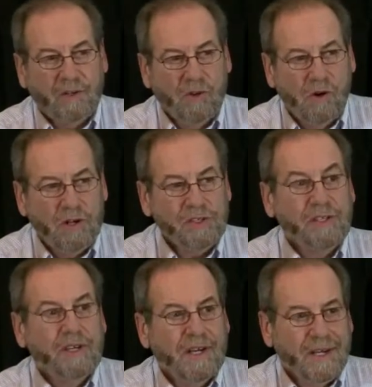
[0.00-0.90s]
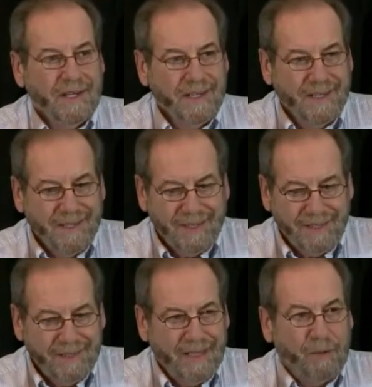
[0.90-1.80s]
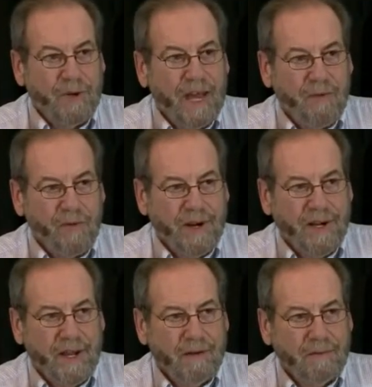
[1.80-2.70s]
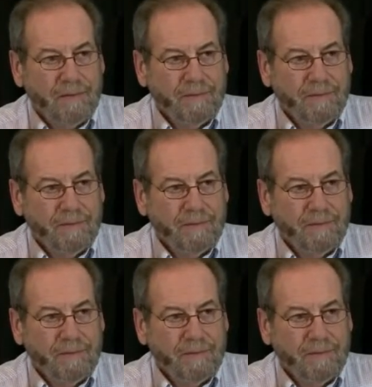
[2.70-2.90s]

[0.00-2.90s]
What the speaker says: the laws that we have right now,